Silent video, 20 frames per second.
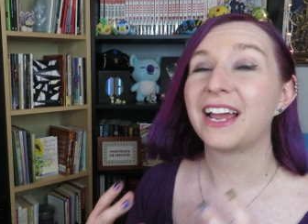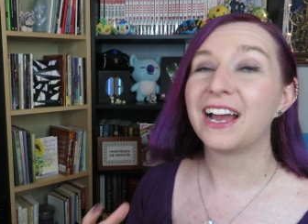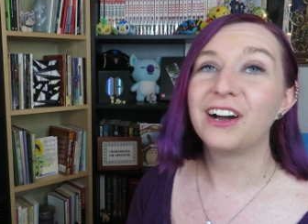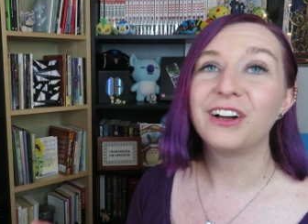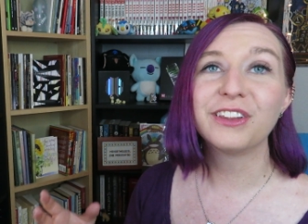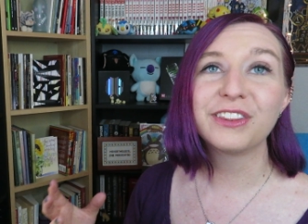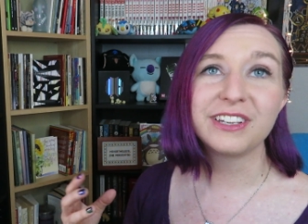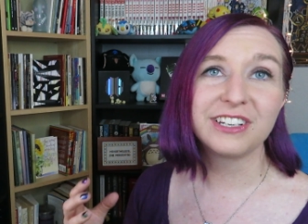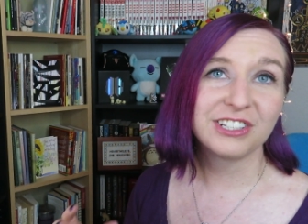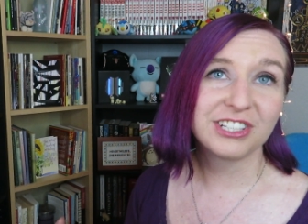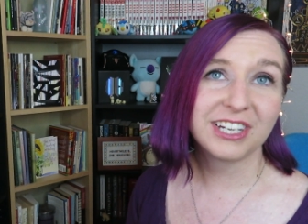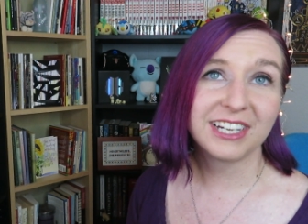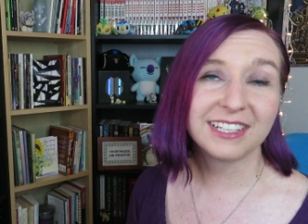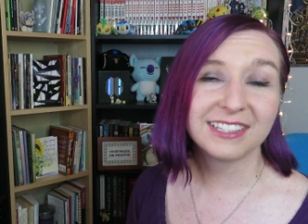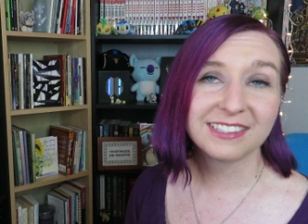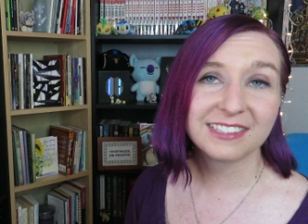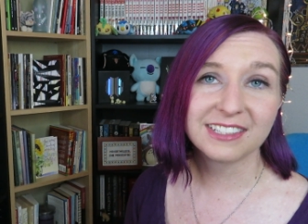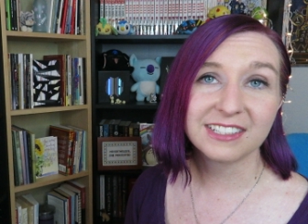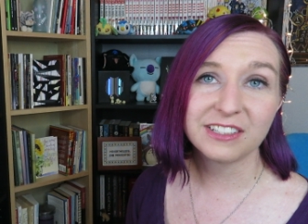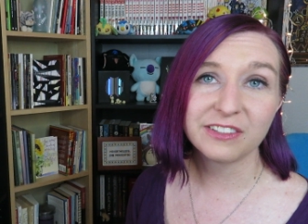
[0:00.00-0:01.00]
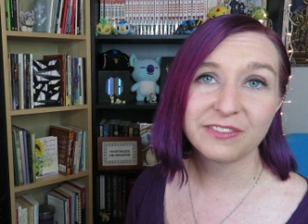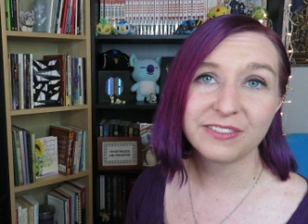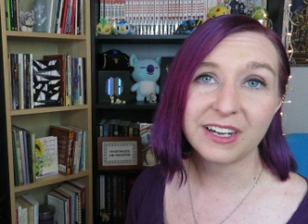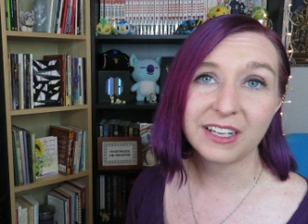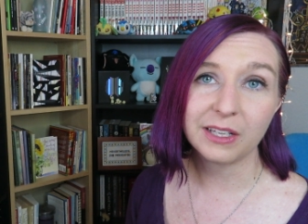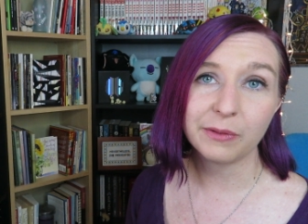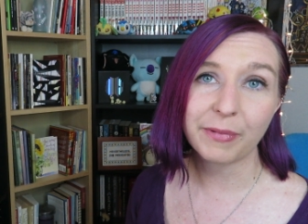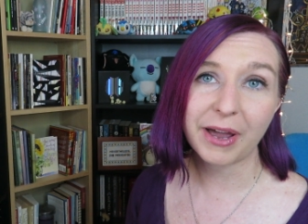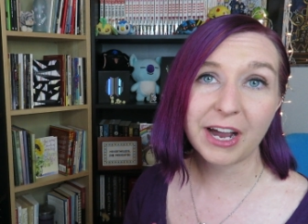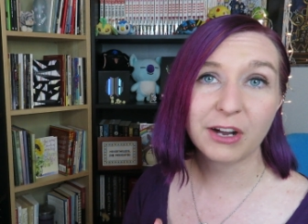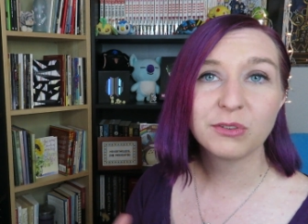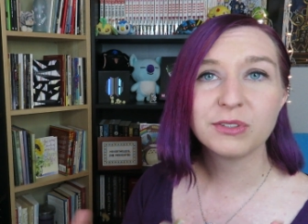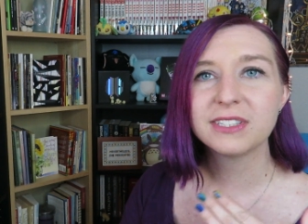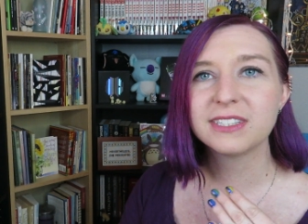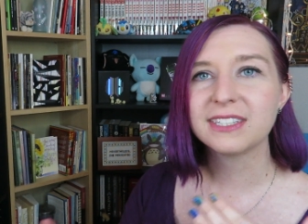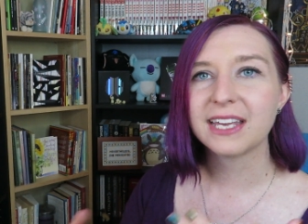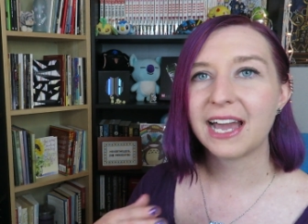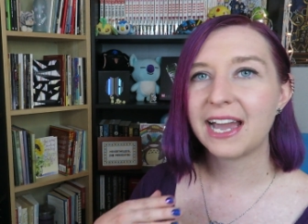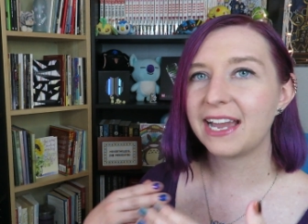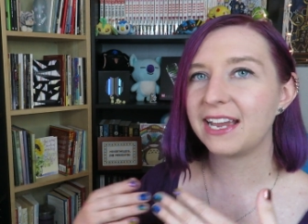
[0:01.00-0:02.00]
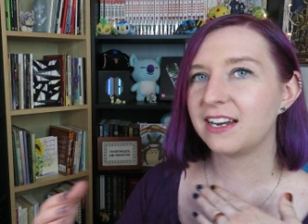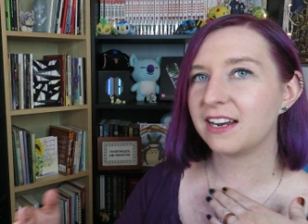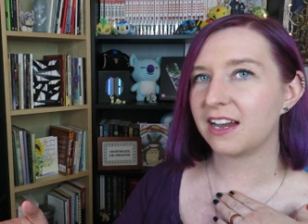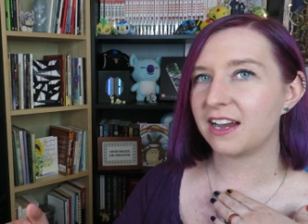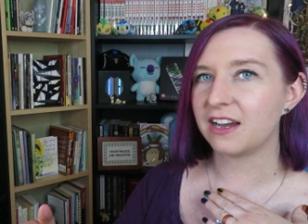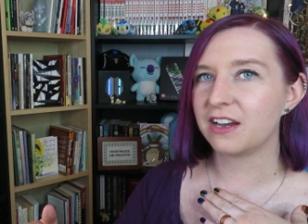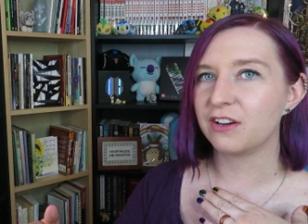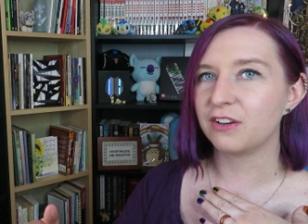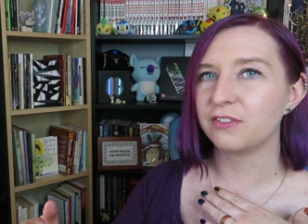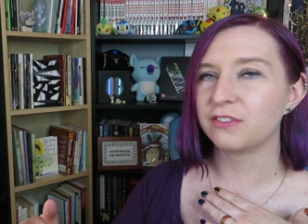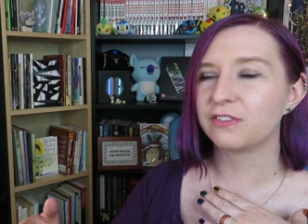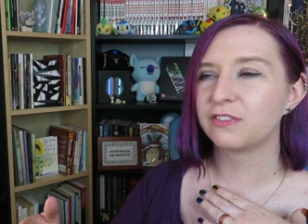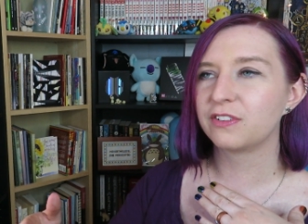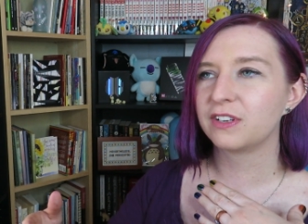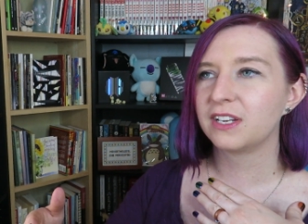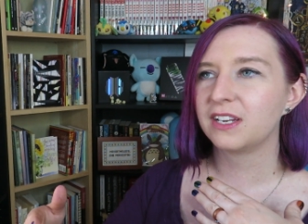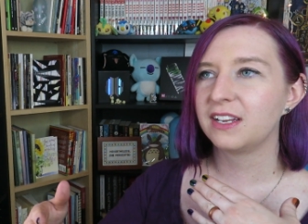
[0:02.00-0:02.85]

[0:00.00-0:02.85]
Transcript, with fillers: healthy chance to develop outside of